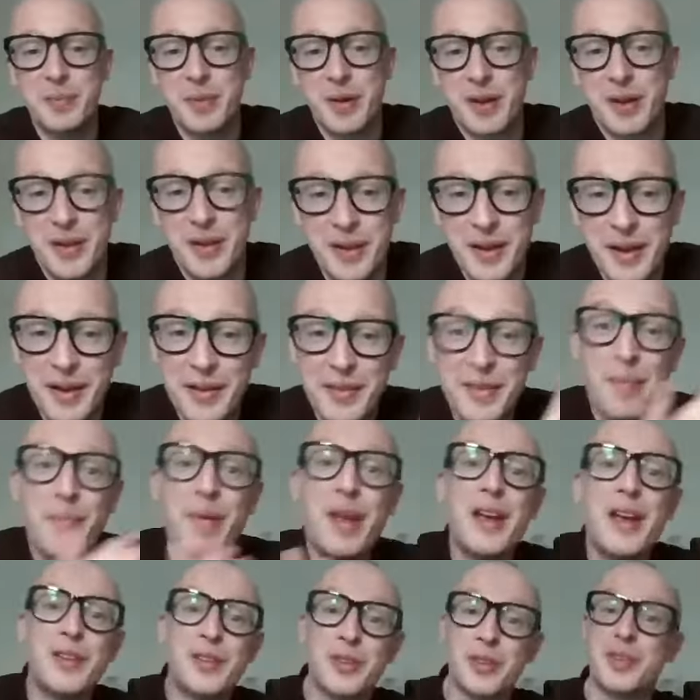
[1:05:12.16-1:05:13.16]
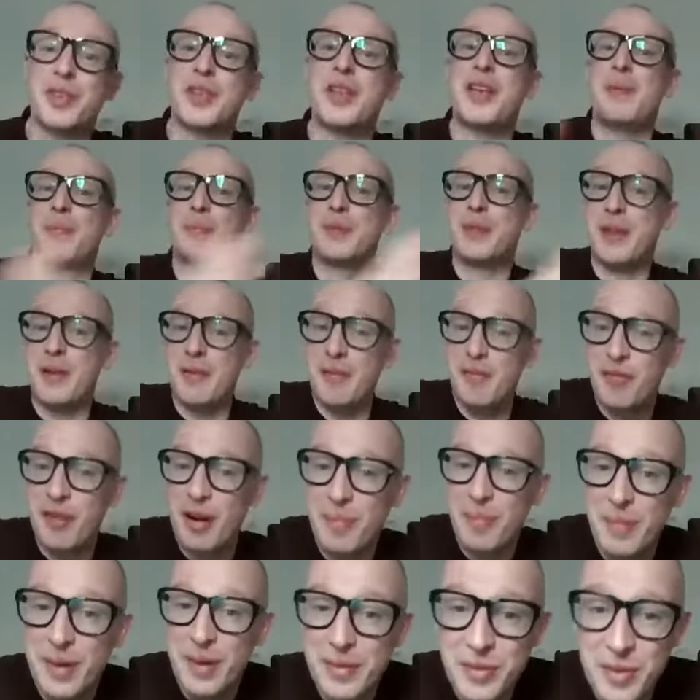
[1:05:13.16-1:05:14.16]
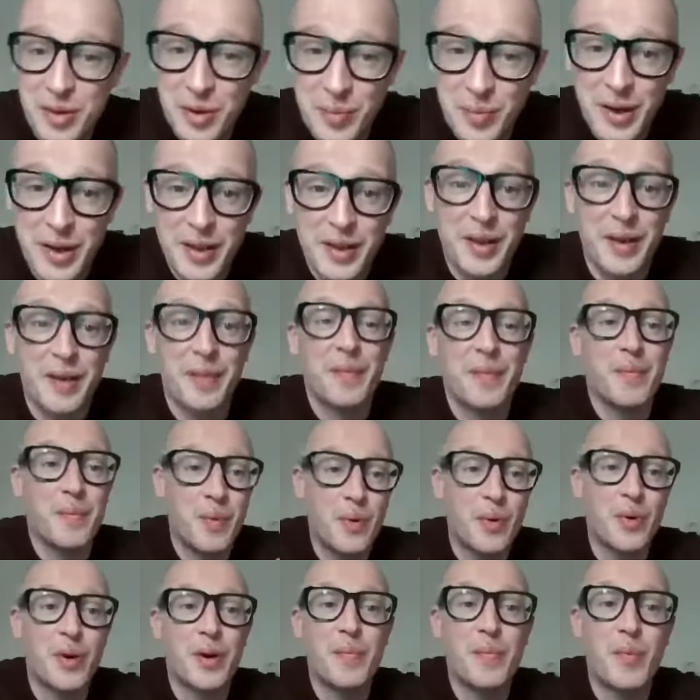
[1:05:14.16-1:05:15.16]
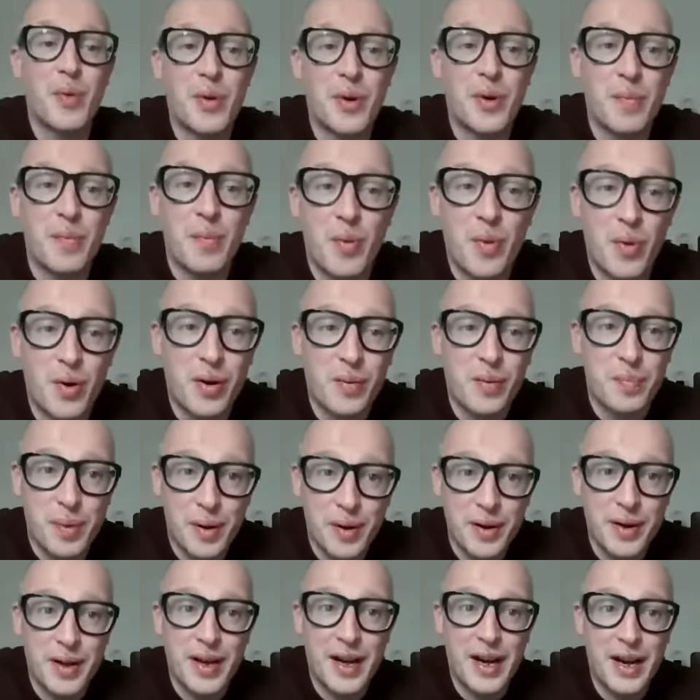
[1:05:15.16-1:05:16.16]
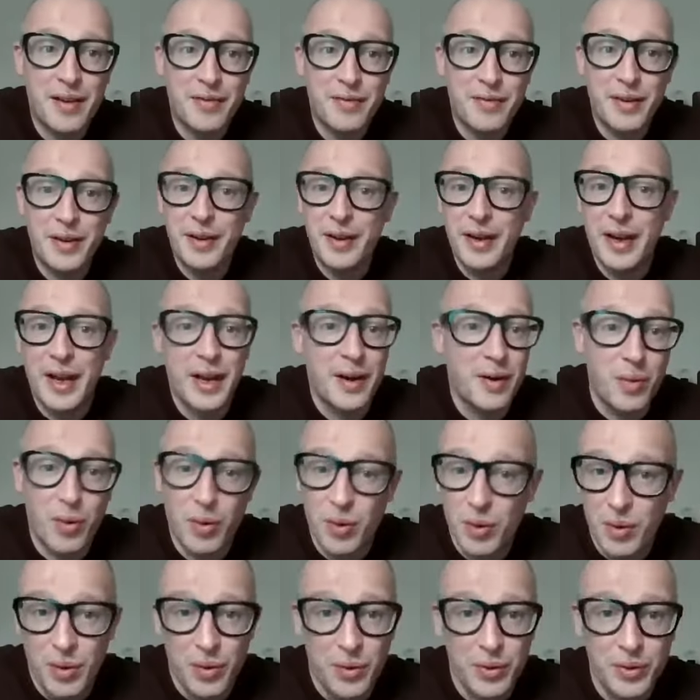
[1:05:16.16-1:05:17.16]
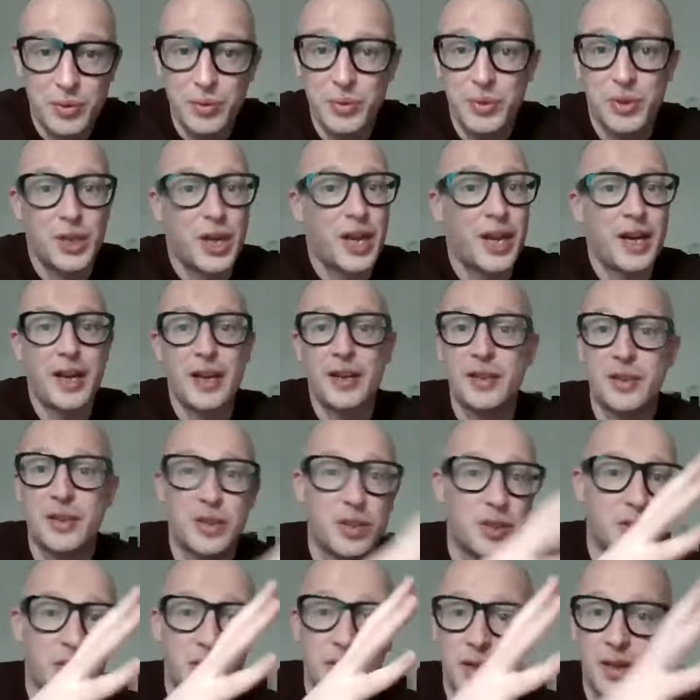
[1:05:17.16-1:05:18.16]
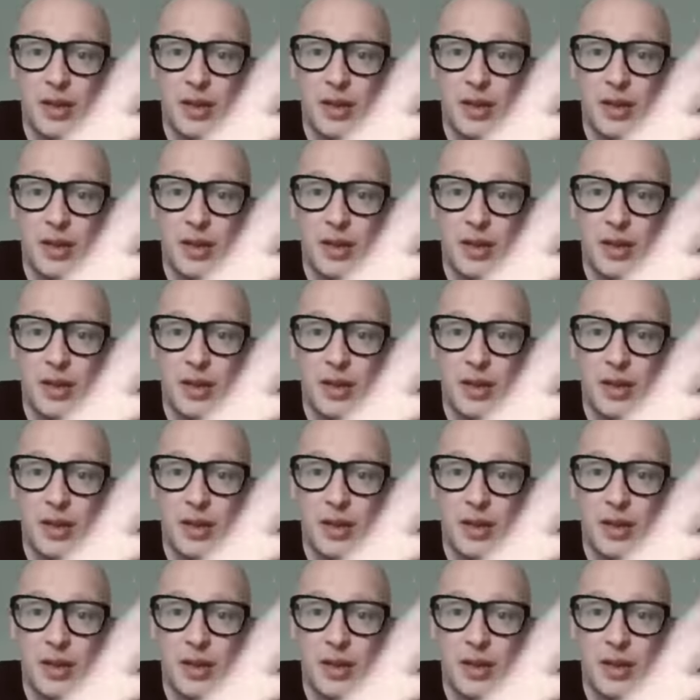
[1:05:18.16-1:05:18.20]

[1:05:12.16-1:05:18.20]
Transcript: but to me, it just keeps confirming to me that more and more and more Bunnahabhain and Oloroso sherry is just,